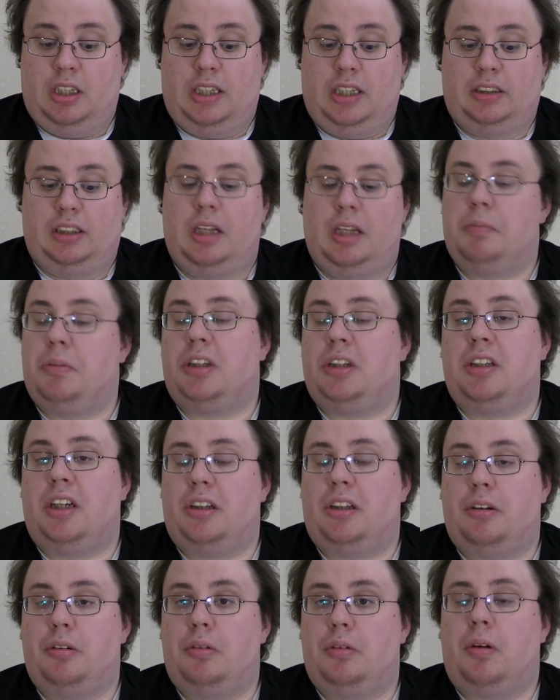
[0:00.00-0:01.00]
And let me
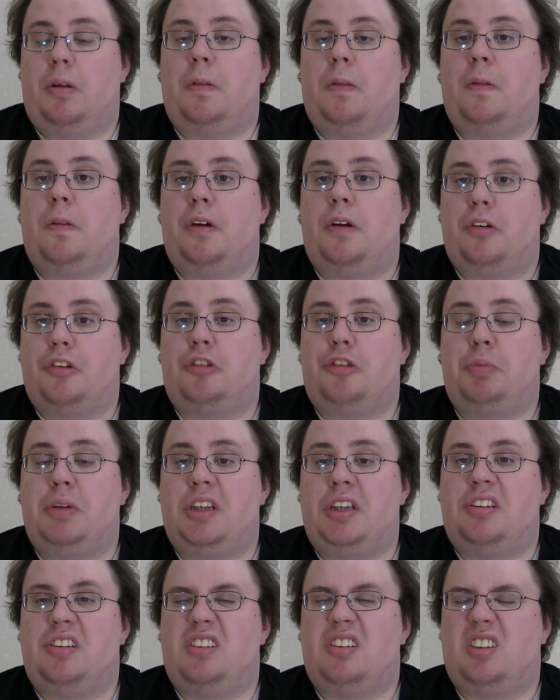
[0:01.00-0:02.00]
tell you, those
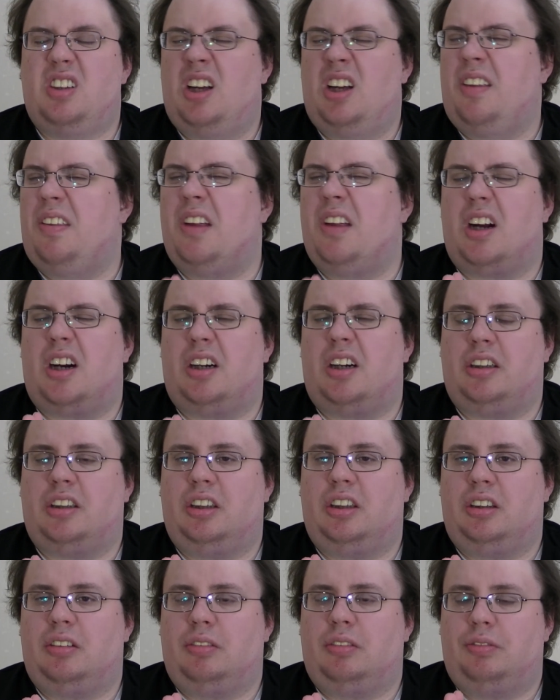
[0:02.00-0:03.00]
pieces, they're
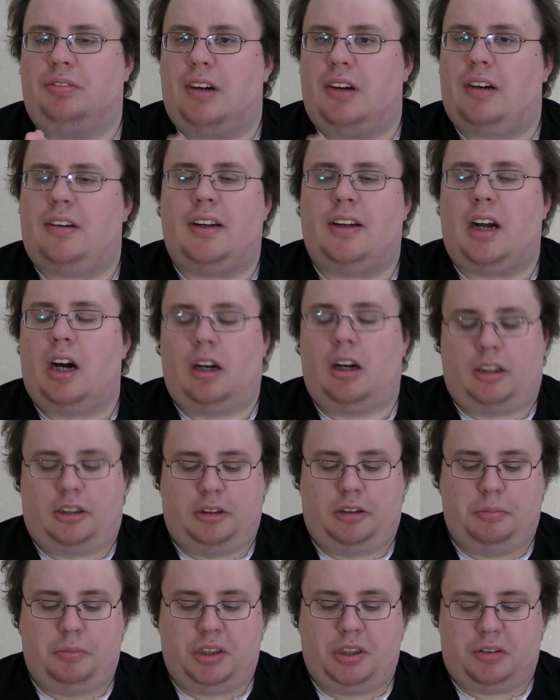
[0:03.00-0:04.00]
very
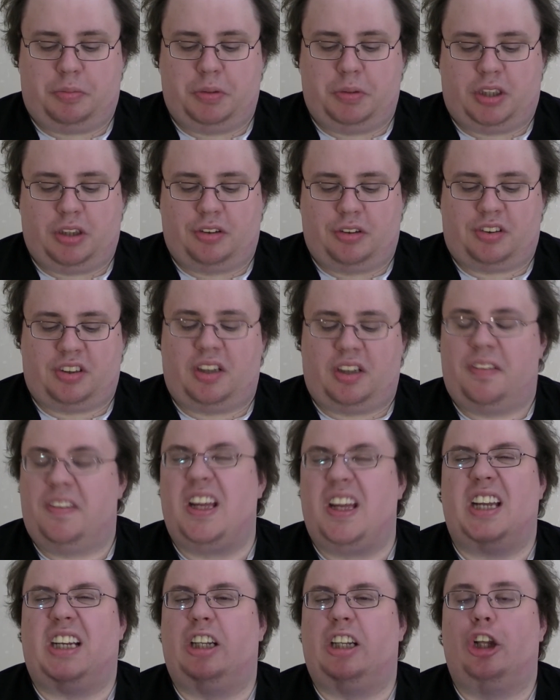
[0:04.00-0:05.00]
hard to miss because
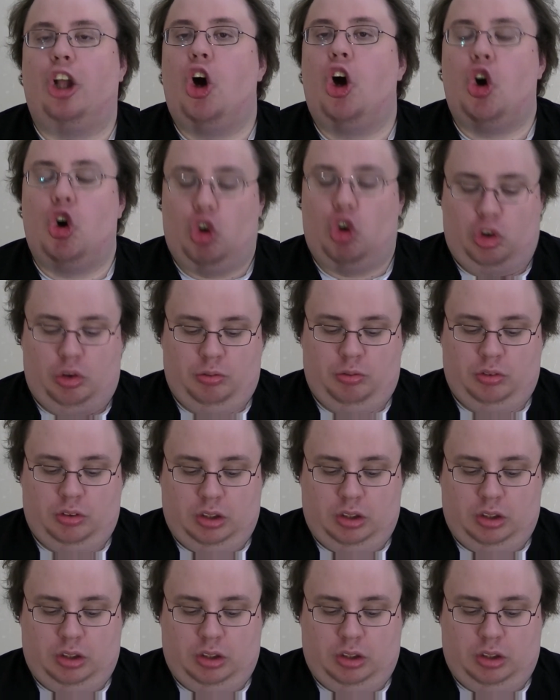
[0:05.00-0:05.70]
they glow.